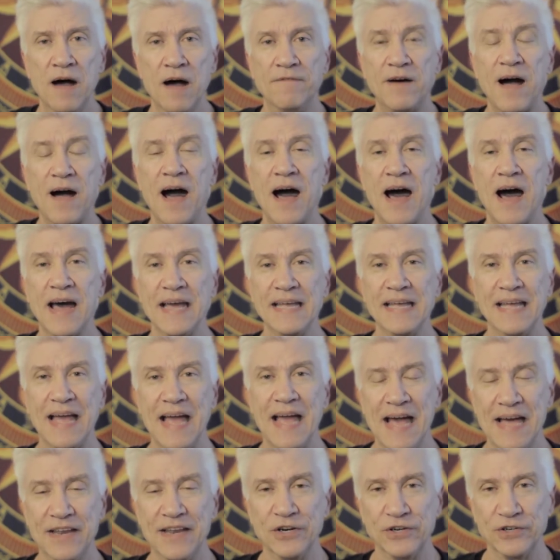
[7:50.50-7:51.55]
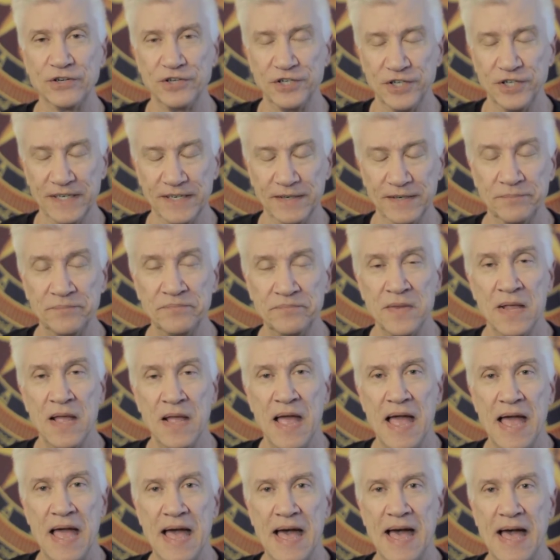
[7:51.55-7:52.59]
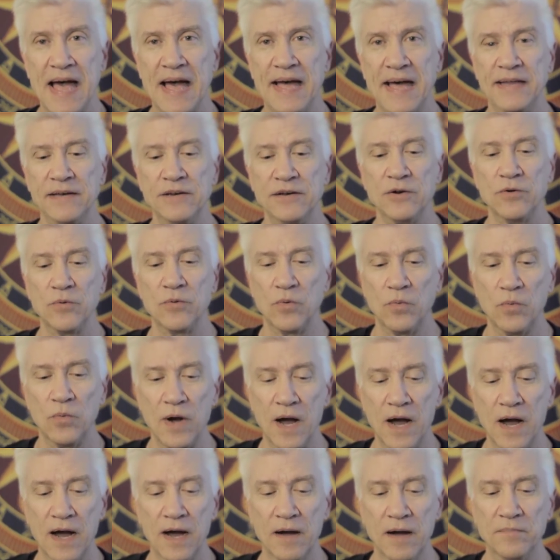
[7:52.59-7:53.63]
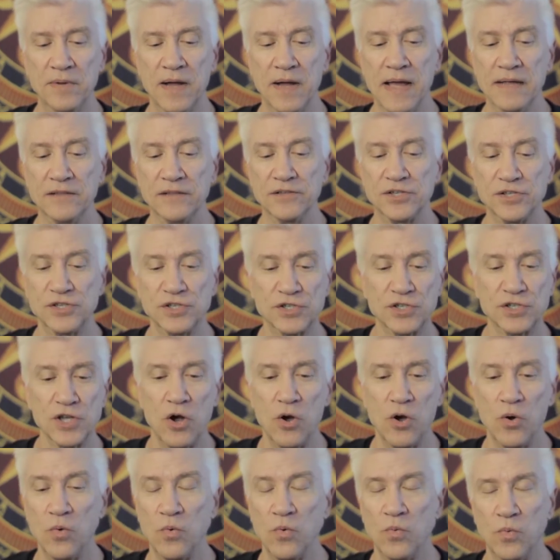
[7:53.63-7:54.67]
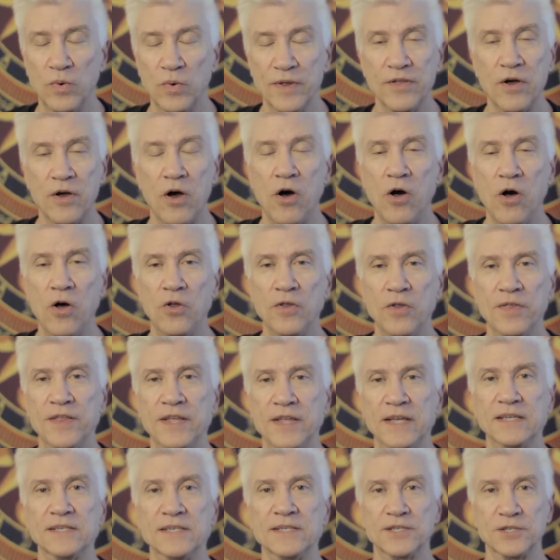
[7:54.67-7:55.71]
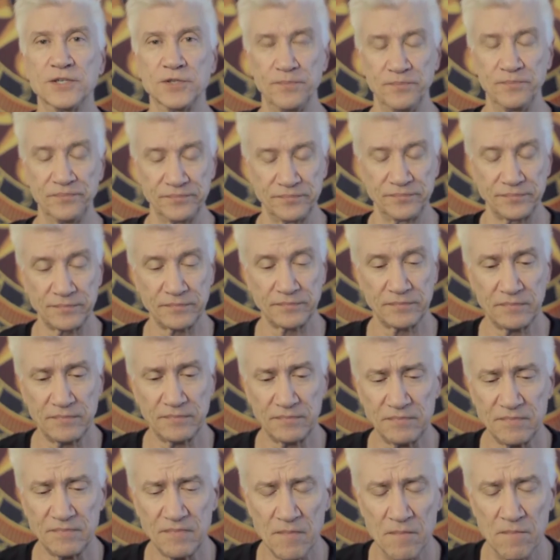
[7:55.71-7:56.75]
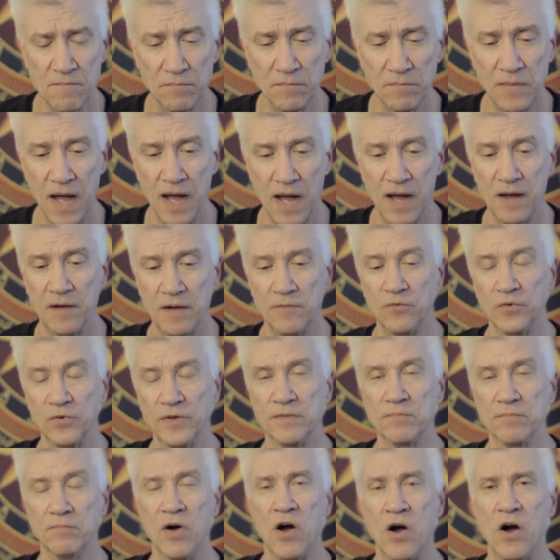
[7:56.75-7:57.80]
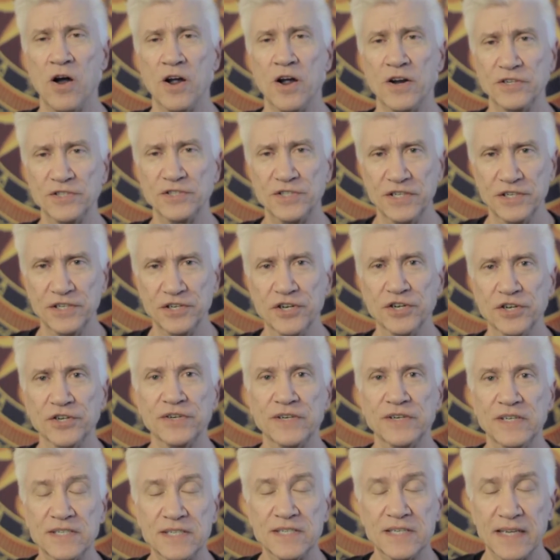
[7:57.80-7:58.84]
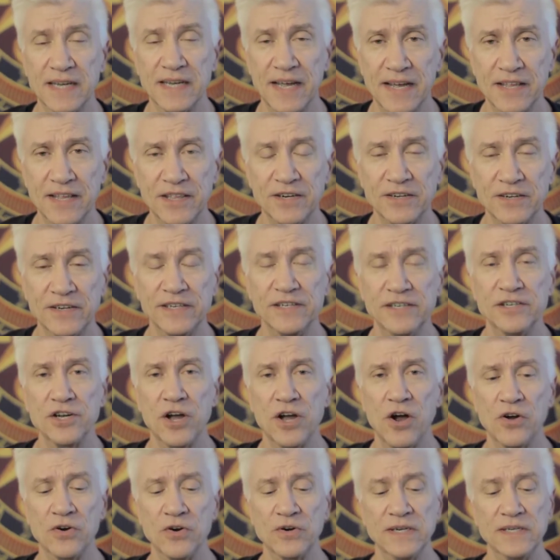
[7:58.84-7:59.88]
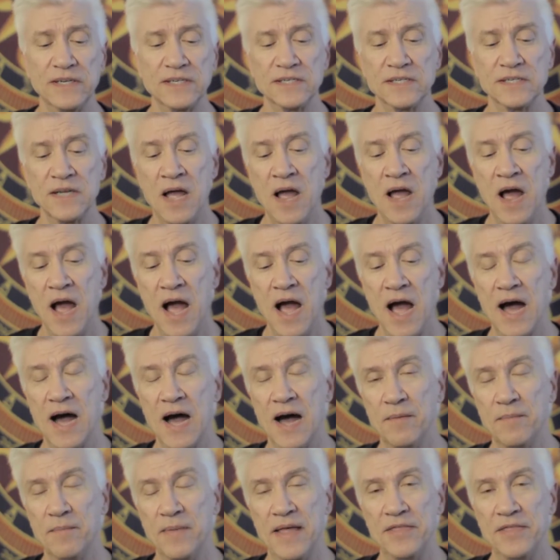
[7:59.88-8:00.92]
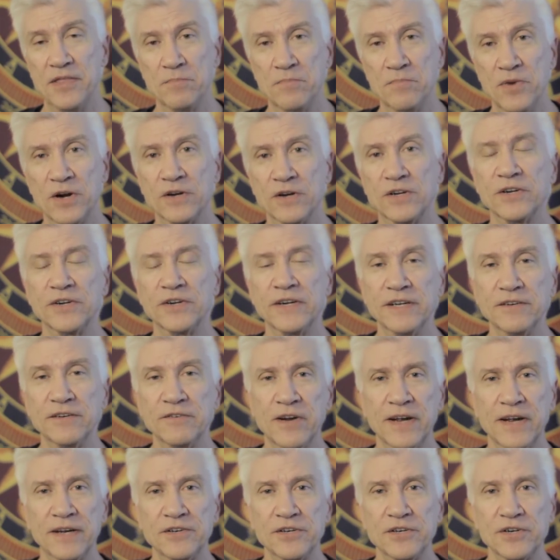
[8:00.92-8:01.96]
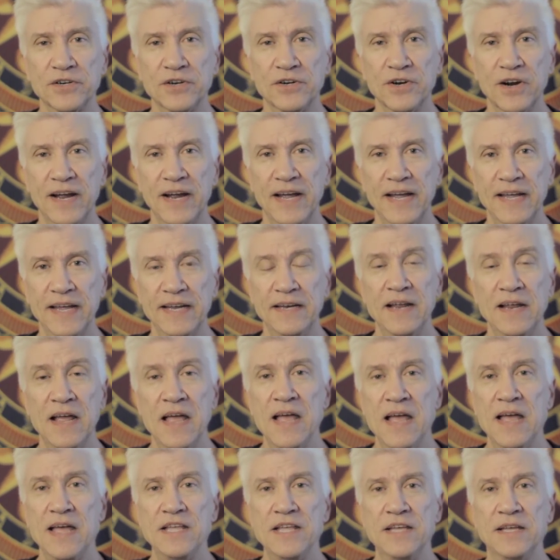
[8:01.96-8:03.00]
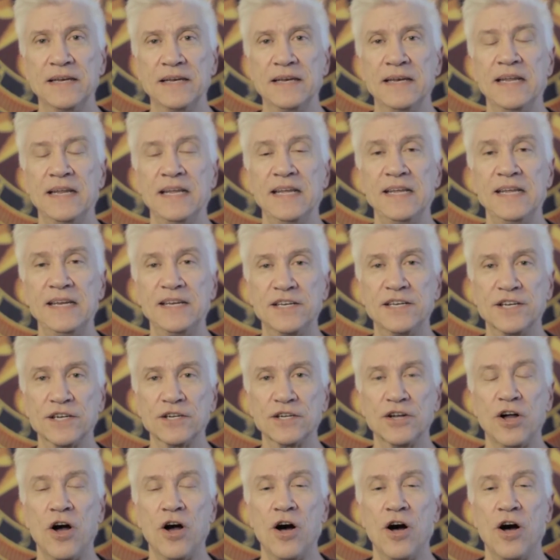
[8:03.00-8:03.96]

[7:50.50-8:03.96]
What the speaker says: of high energy. And so with all this, with Mars and Uranus together in Taurus, and the Mercury in retrograde, you need to